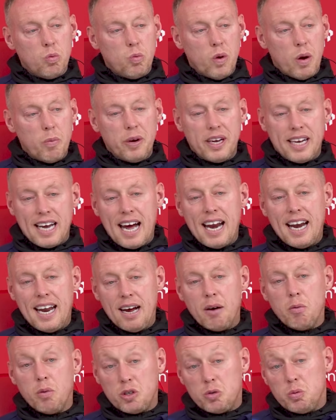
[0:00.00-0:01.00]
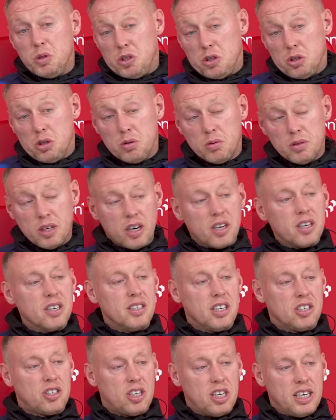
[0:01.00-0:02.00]
when we get it, which we do
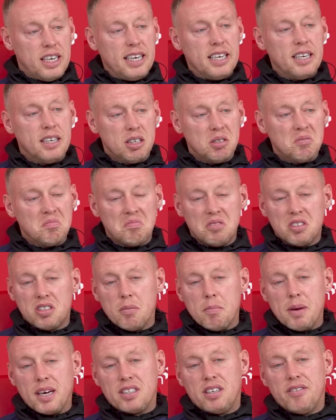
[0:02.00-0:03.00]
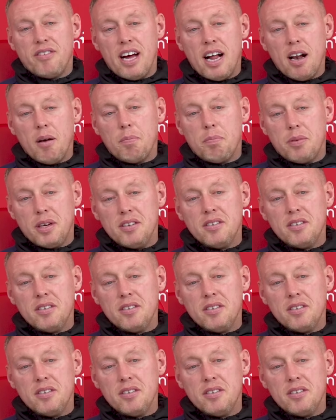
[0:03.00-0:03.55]
unconditionally, it's a massive help.